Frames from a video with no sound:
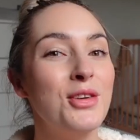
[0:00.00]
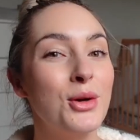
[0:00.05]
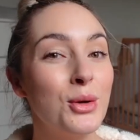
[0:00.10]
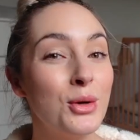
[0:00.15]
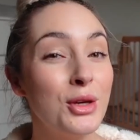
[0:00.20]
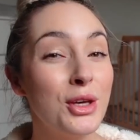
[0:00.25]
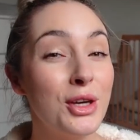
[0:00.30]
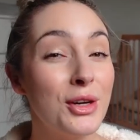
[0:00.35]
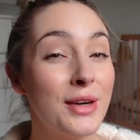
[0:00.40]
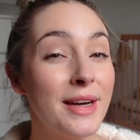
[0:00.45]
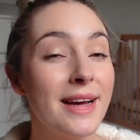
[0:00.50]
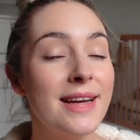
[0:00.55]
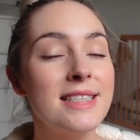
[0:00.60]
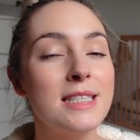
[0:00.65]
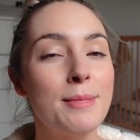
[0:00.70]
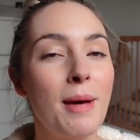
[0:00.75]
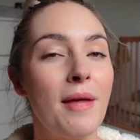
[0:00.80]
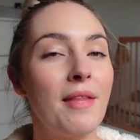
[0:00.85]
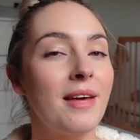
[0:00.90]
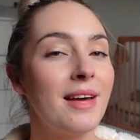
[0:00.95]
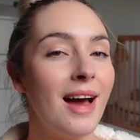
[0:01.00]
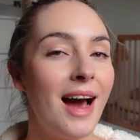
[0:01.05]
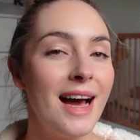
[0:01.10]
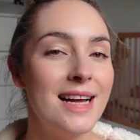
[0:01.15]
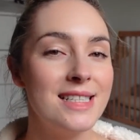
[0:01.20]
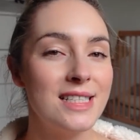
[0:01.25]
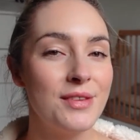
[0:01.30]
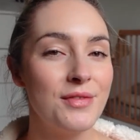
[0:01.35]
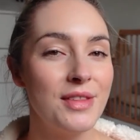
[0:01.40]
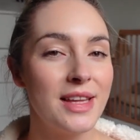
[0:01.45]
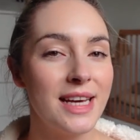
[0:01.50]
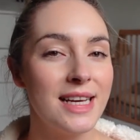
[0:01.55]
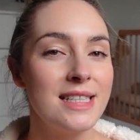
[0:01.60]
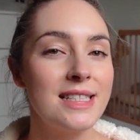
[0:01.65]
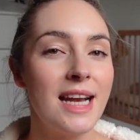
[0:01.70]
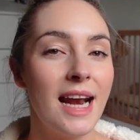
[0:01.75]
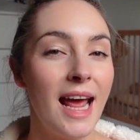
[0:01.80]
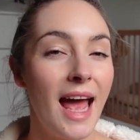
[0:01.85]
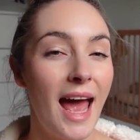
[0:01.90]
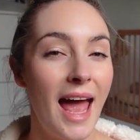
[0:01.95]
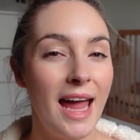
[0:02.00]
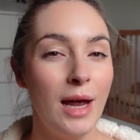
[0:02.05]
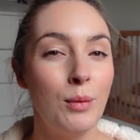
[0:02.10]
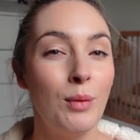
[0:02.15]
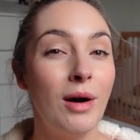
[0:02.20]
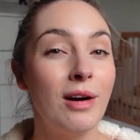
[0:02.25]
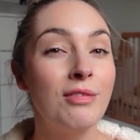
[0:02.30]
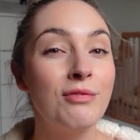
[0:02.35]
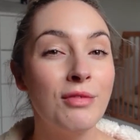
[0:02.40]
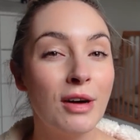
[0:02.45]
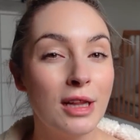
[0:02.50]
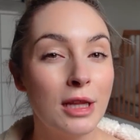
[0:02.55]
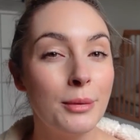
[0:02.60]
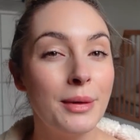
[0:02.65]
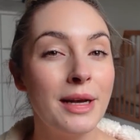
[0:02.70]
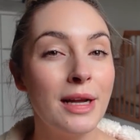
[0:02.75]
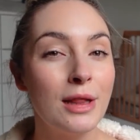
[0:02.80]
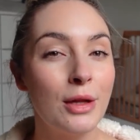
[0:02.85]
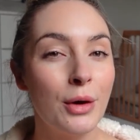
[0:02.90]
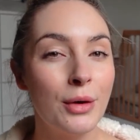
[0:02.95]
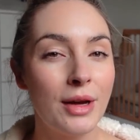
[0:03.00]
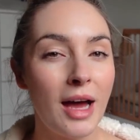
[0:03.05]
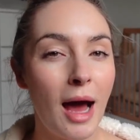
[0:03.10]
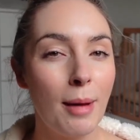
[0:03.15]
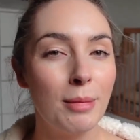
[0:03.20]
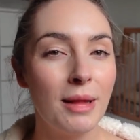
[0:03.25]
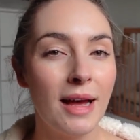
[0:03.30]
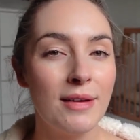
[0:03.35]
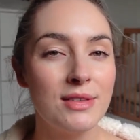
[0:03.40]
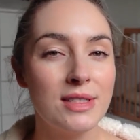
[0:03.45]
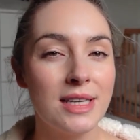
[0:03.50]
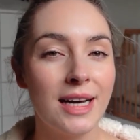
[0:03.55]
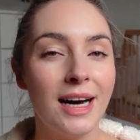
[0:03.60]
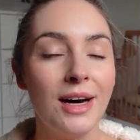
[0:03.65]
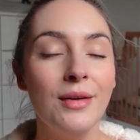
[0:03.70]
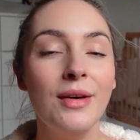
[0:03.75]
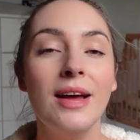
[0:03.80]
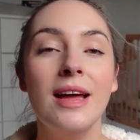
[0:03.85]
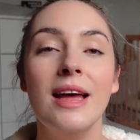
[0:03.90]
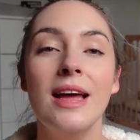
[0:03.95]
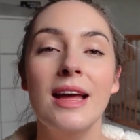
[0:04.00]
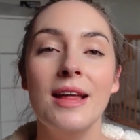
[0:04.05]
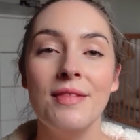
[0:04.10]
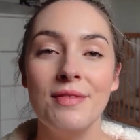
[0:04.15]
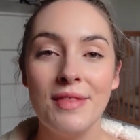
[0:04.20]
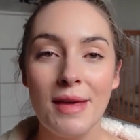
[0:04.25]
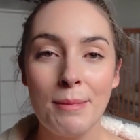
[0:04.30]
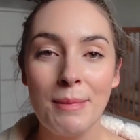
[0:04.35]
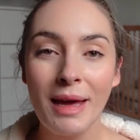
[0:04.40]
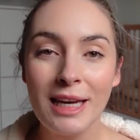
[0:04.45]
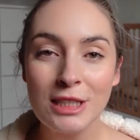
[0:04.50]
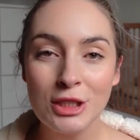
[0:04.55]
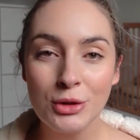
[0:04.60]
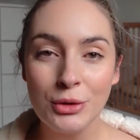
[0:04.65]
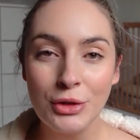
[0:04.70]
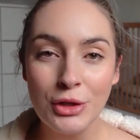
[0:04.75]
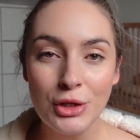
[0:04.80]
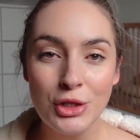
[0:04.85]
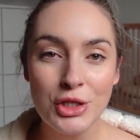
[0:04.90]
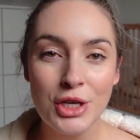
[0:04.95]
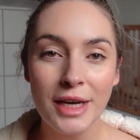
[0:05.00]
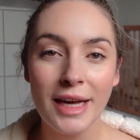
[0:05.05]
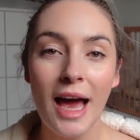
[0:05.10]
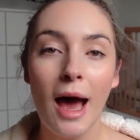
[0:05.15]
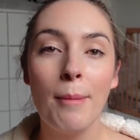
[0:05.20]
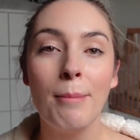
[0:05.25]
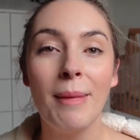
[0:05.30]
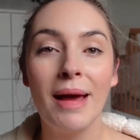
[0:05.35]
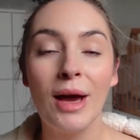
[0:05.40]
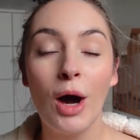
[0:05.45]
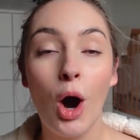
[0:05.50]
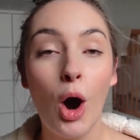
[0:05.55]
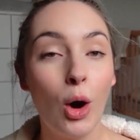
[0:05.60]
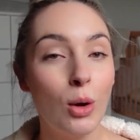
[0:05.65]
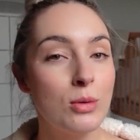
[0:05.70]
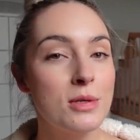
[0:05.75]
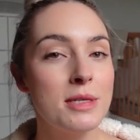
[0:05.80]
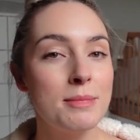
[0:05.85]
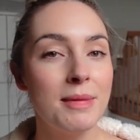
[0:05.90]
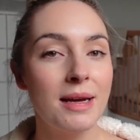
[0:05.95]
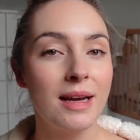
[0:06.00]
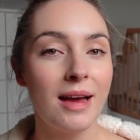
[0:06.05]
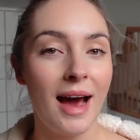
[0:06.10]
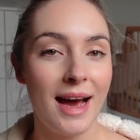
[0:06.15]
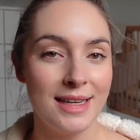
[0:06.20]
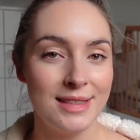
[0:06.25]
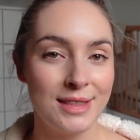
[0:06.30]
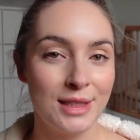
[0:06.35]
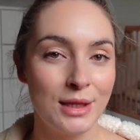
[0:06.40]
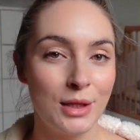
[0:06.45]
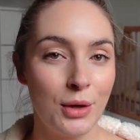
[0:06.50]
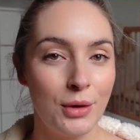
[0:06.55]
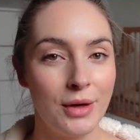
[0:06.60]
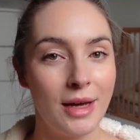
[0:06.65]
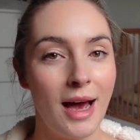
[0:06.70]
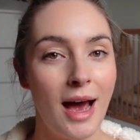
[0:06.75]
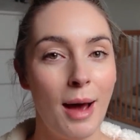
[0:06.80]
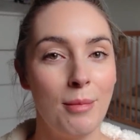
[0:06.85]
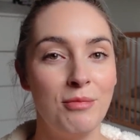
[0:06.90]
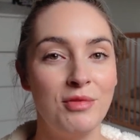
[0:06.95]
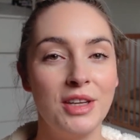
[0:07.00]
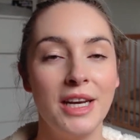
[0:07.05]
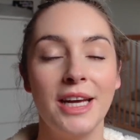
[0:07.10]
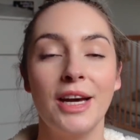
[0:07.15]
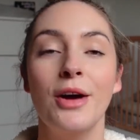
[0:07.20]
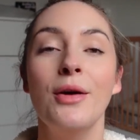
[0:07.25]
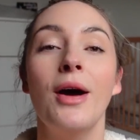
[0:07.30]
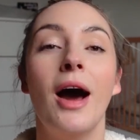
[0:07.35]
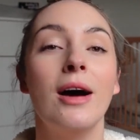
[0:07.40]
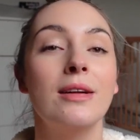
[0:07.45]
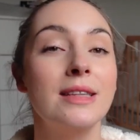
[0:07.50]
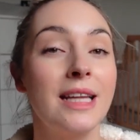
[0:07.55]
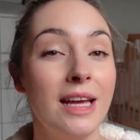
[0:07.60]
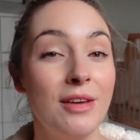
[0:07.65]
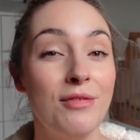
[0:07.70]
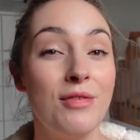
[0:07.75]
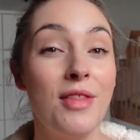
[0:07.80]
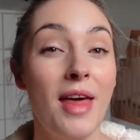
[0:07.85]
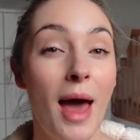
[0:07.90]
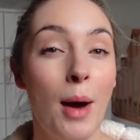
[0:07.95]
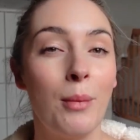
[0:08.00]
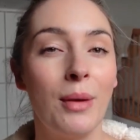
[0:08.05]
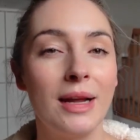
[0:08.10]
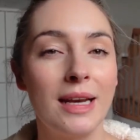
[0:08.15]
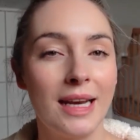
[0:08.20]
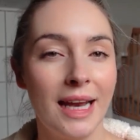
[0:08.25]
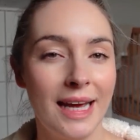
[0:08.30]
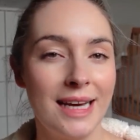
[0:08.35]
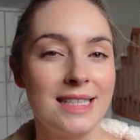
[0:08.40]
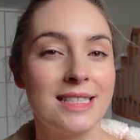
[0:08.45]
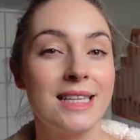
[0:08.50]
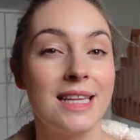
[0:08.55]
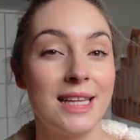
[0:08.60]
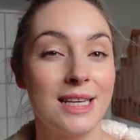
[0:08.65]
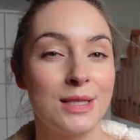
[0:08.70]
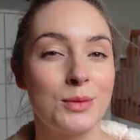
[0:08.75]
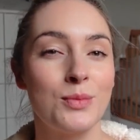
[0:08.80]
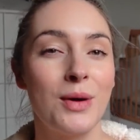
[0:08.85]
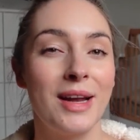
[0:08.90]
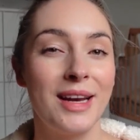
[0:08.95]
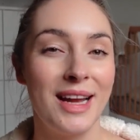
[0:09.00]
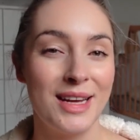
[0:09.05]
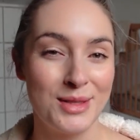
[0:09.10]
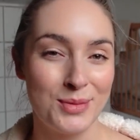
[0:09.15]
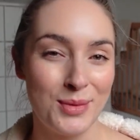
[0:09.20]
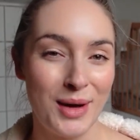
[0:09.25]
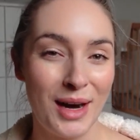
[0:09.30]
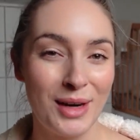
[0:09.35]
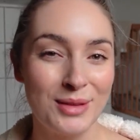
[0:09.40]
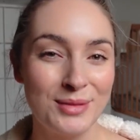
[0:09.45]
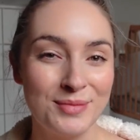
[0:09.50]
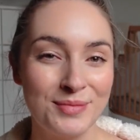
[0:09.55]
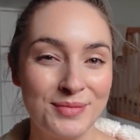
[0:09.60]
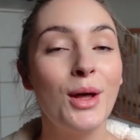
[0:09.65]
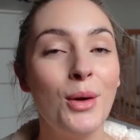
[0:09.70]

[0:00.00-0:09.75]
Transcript: you're curious about the kinds of things that I ate while following a low carb lifestyle, then make sure you check out my ultimate guide to low carb video. I'll leave that one linked to this one as well.